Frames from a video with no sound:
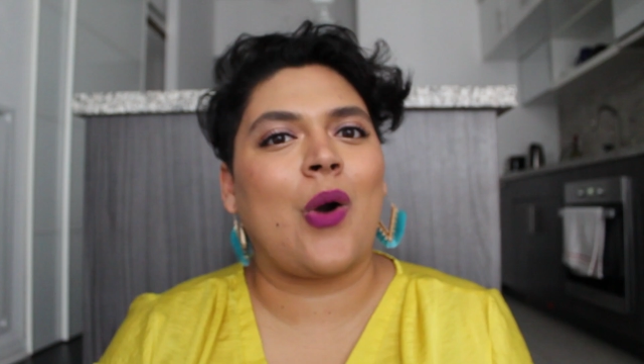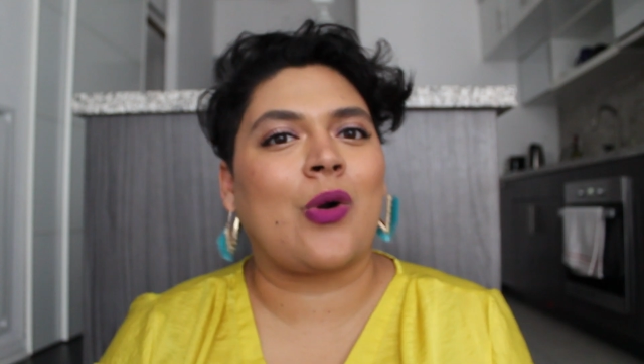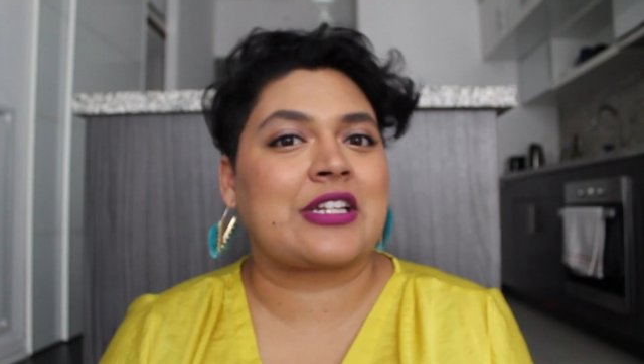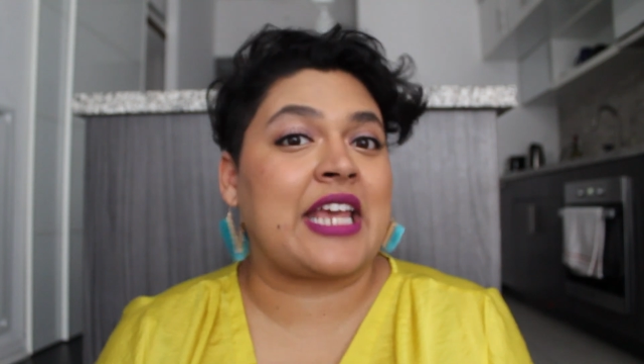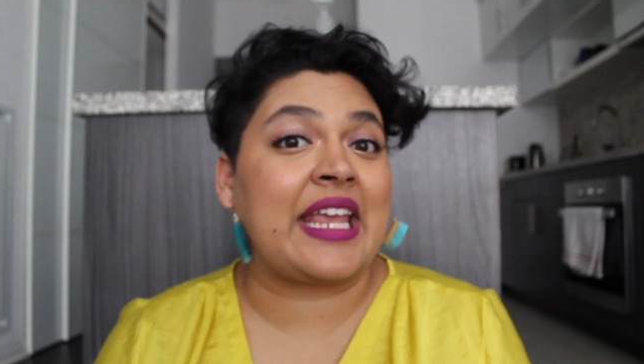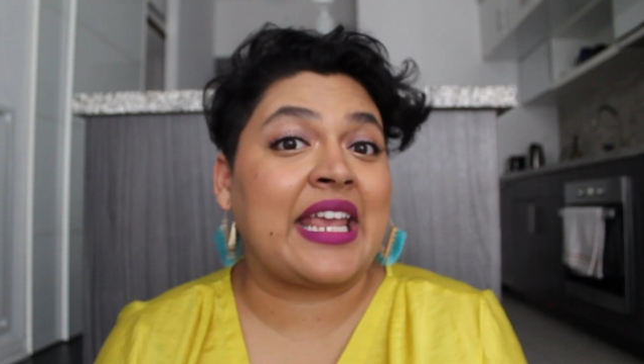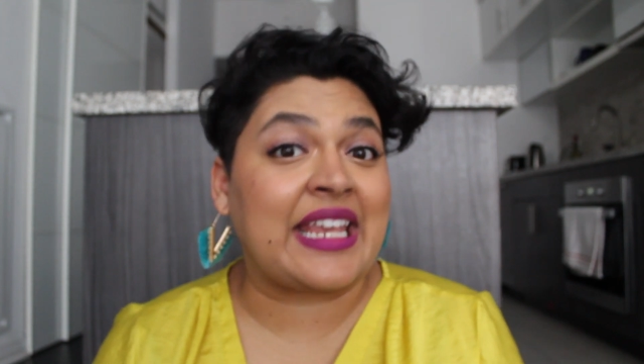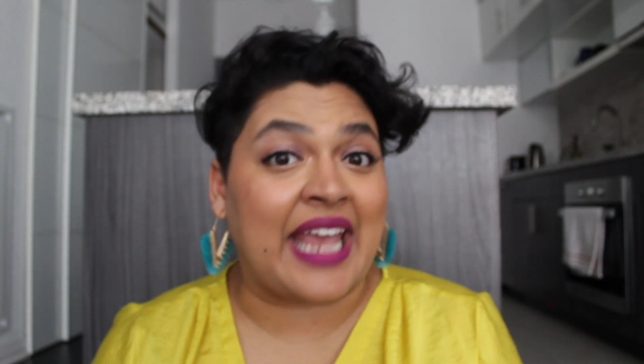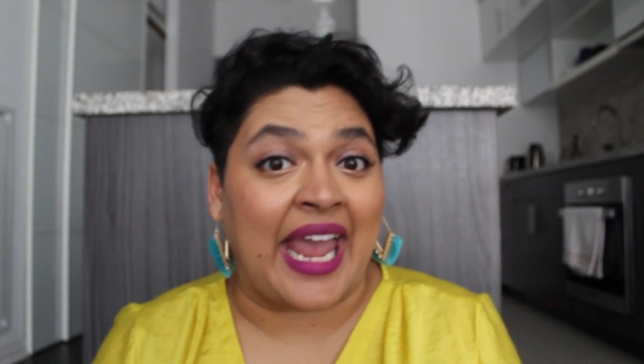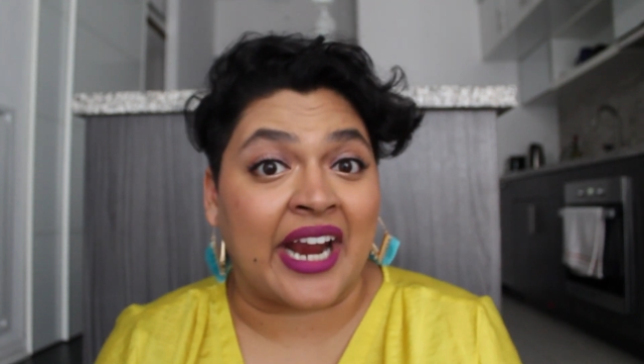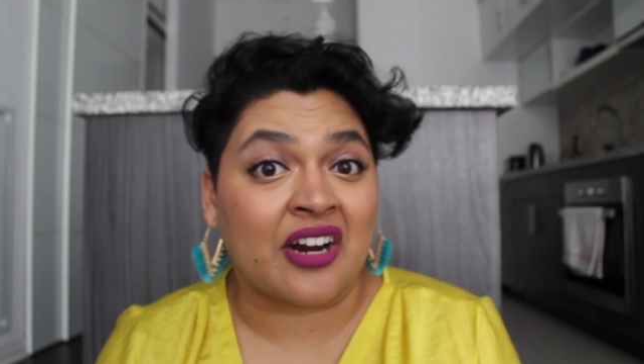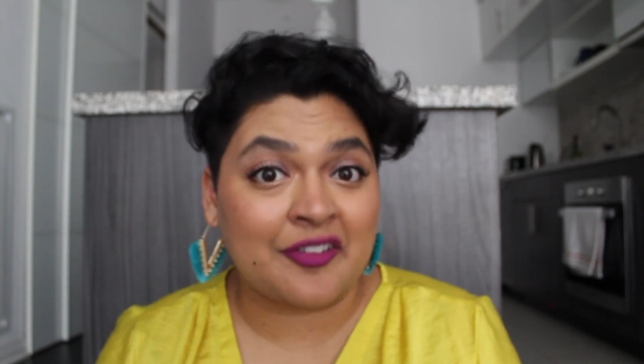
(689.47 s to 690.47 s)
or taking
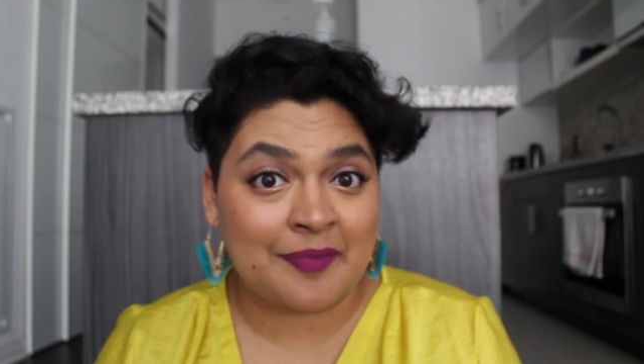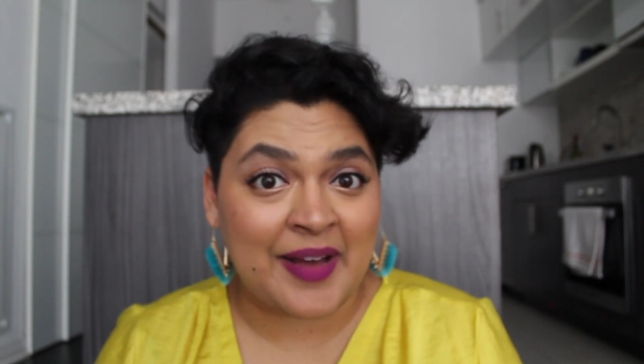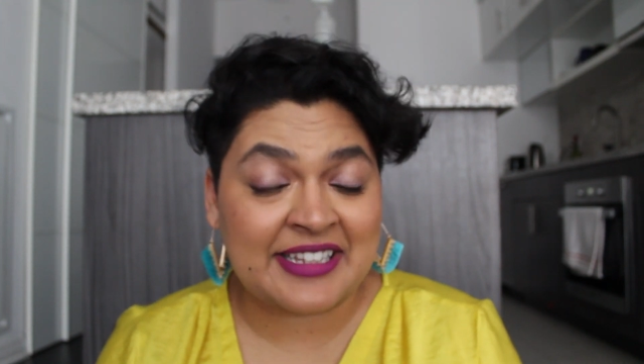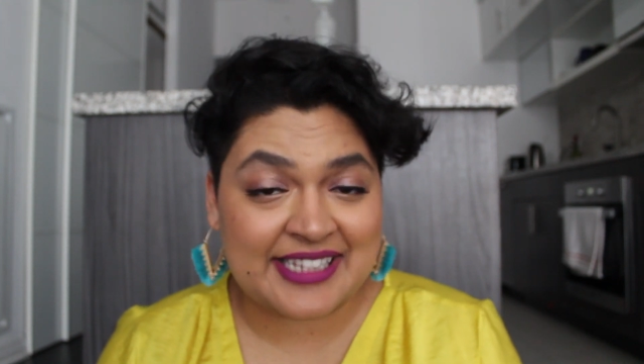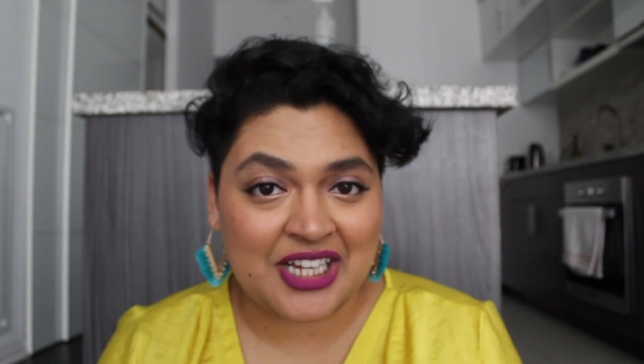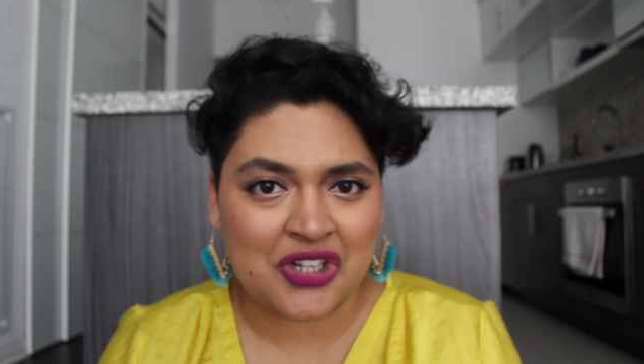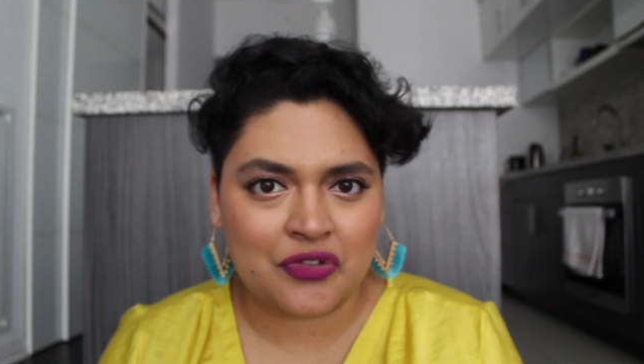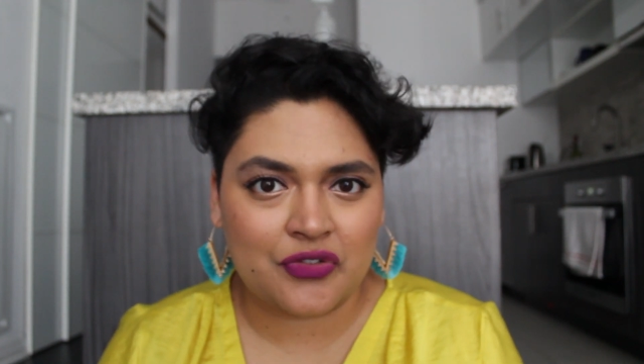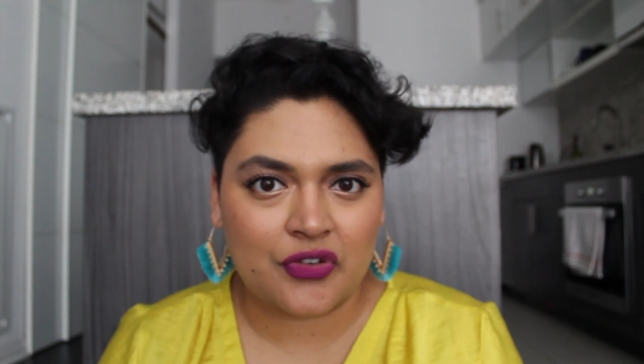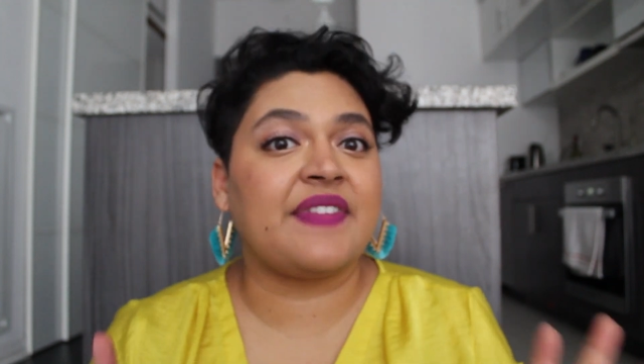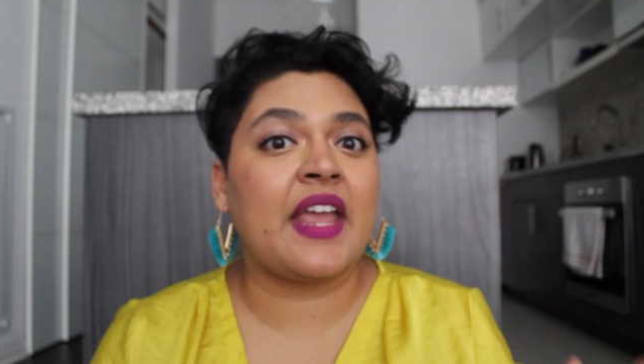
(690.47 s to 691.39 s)
care of myself,